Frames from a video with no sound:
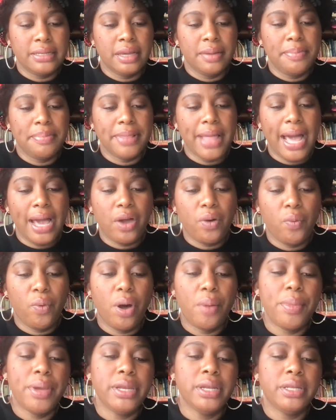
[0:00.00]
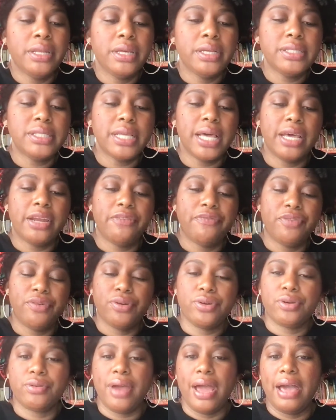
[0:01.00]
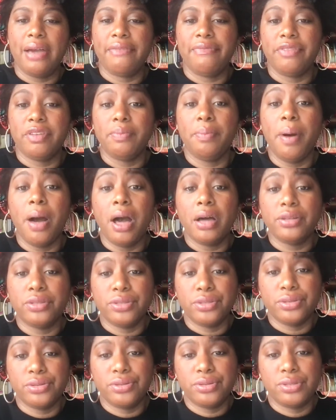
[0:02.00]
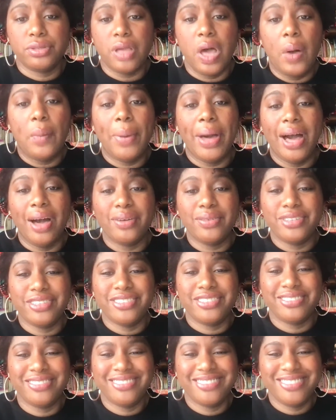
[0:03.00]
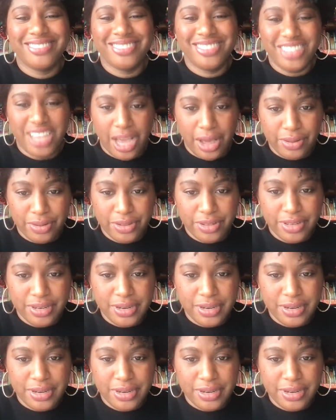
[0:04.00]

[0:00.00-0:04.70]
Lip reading: a Black woman looks at a photograph and ponders about childhood.